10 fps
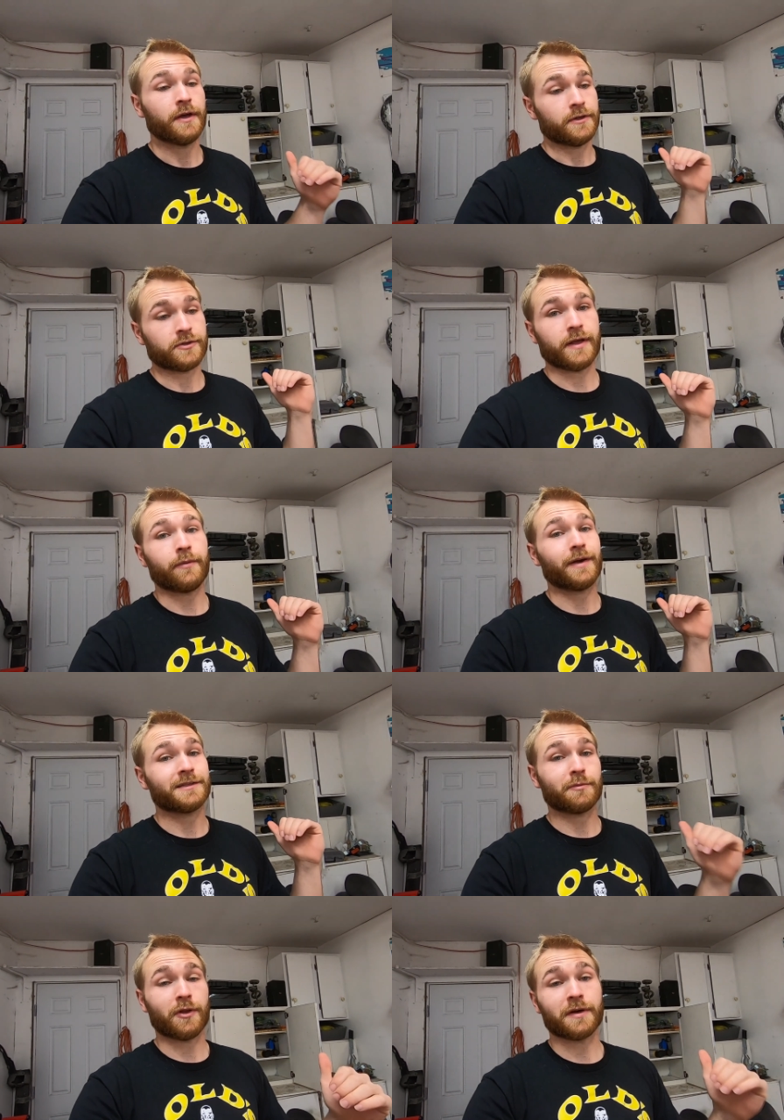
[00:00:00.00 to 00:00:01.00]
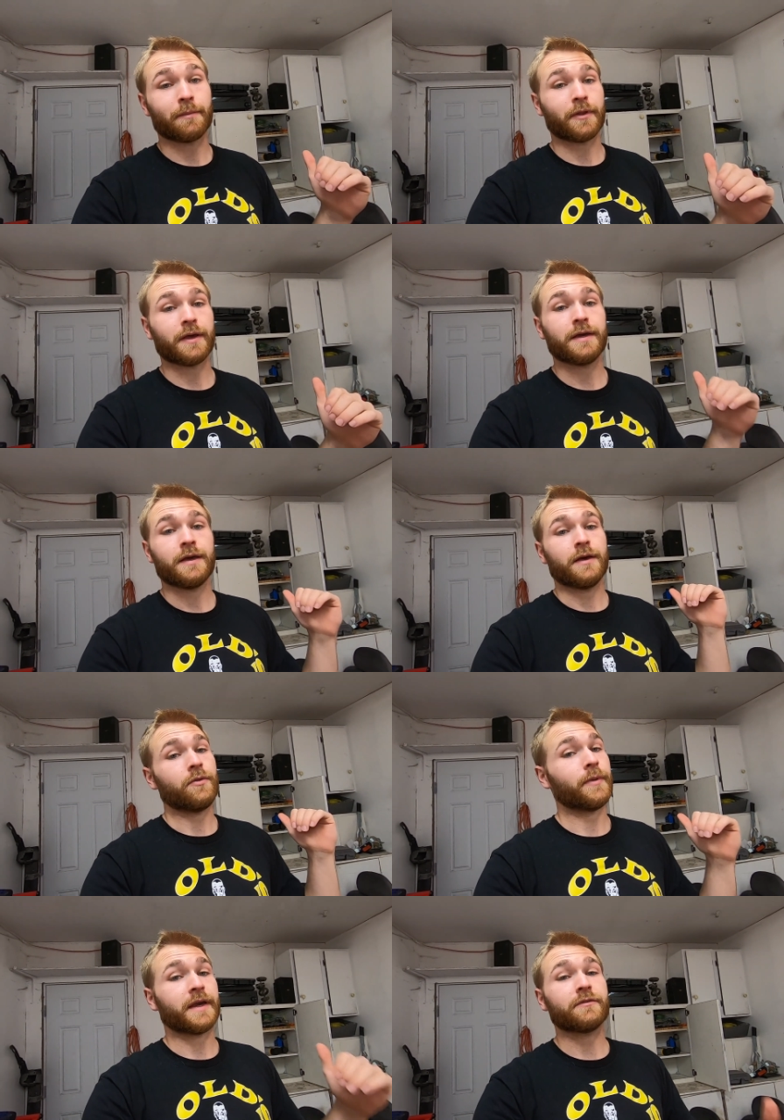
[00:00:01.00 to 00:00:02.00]
So that way it's plug and play,
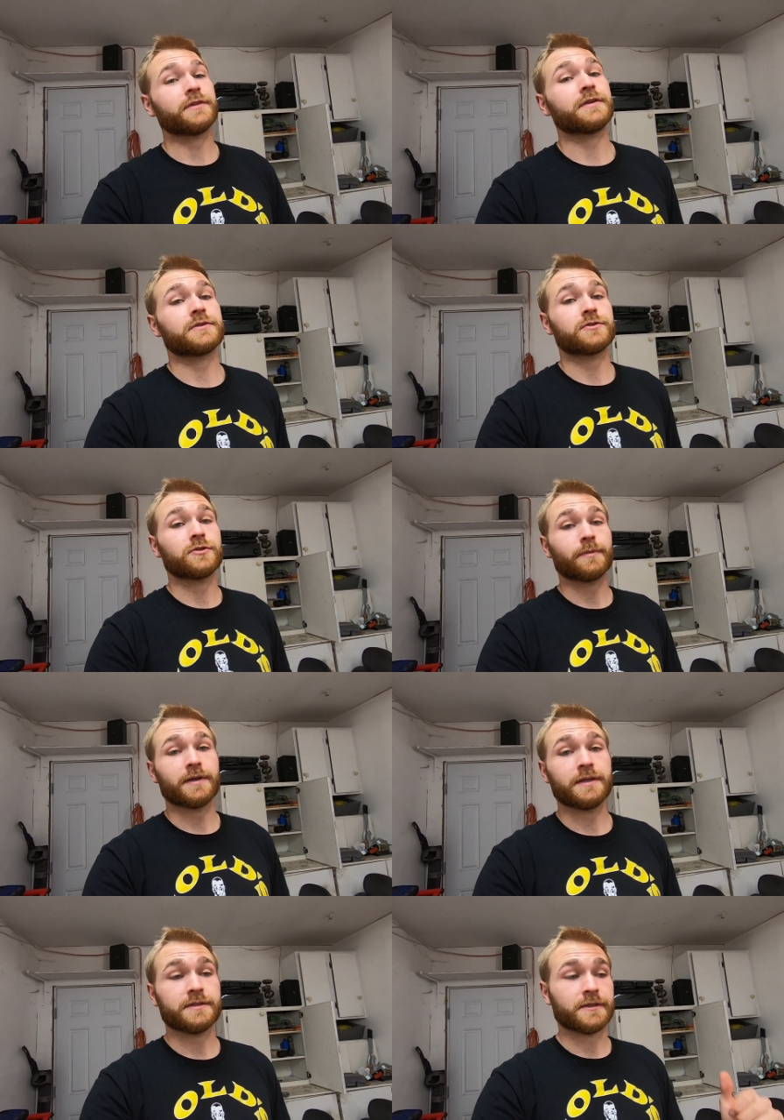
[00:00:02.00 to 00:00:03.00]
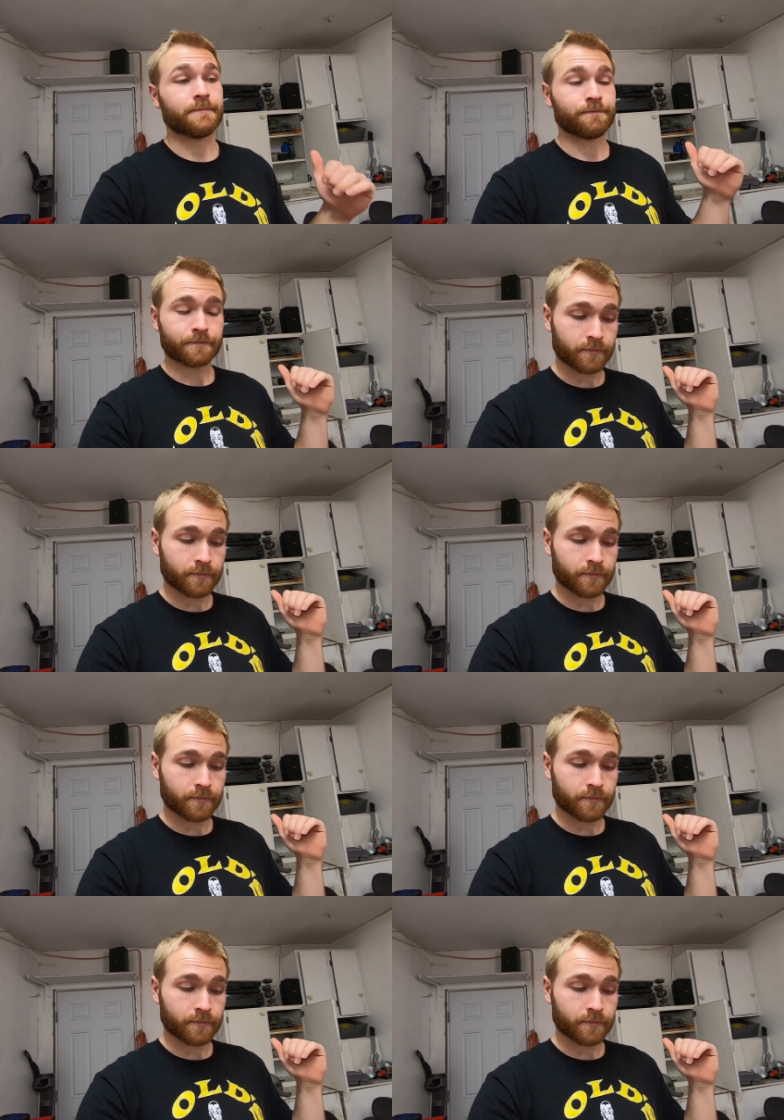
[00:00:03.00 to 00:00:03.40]
make everything super easy,